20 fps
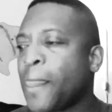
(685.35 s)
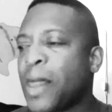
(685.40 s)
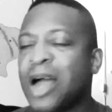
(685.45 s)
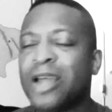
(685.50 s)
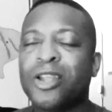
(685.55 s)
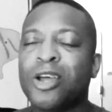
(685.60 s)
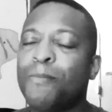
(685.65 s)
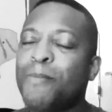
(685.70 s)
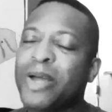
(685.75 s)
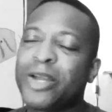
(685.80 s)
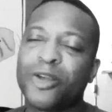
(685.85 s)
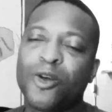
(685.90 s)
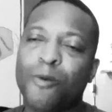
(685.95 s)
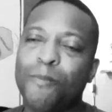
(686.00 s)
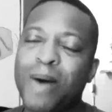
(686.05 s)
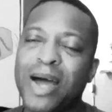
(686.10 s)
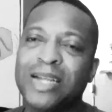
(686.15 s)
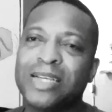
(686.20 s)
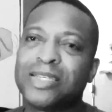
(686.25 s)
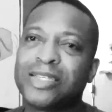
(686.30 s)
And don't let
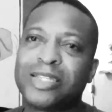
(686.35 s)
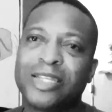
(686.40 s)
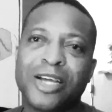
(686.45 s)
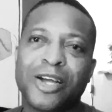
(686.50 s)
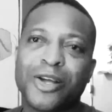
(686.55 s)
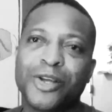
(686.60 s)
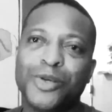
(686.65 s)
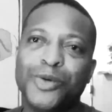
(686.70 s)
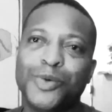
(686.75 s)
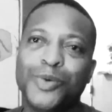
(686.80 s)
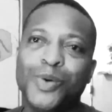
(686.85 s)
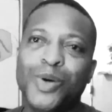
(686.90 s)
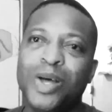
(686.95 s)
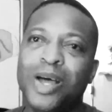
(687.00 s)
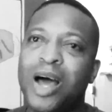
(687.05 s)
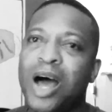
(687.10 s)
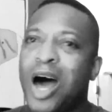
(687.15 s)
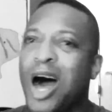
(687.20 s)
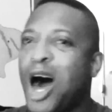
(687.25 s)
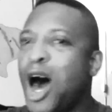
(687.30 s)
nobody steer you
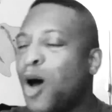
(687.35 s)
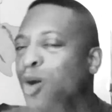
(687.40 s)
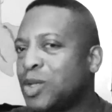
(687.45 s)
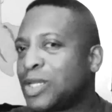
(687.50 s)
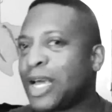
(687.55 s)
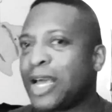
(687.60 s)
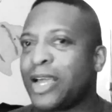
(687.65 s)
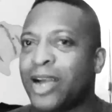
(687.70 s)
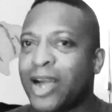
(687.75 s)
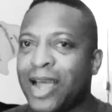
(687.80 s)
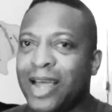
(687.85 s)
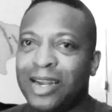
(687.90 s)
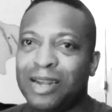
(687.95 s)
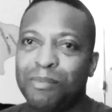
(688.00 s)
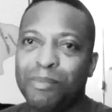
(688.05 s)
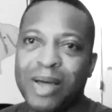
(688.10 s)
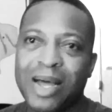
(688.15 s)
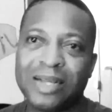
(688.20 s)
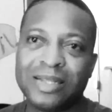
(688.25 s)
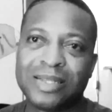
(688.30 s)
out of your
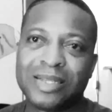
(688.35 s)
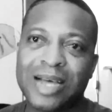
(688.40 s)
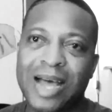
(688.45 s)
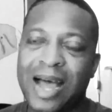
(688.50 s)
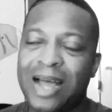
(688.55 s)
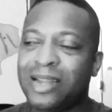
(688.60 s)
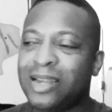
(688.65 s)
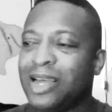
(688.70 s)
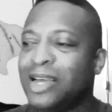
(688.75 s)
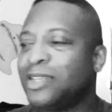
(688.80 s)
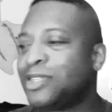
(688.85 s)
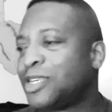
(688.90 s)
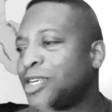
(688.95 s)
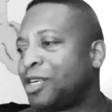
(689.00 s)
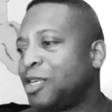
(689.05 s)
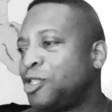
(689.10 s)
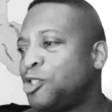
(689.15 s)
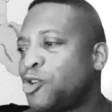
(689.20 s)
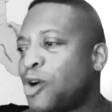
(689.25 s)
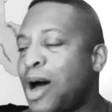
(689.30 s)
element and into
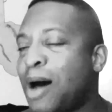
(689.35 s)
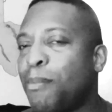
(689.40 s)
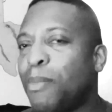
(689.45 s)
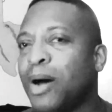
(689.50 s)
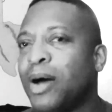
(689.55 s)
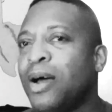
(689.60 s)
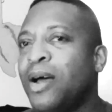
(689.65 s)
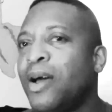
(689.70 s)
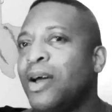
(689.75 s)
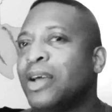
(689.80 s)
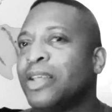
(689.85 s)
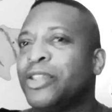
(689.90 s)
the drama.